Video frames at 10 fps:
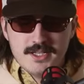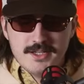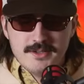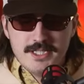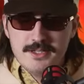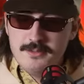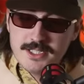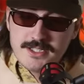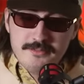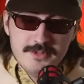we did
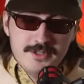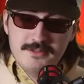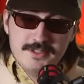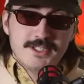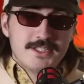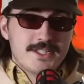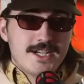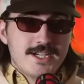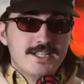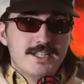watch movies,
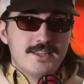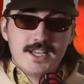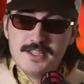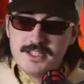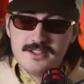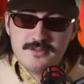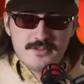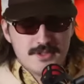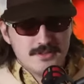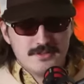kind of. They live,
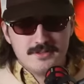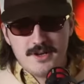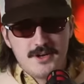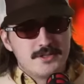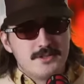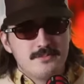awesome.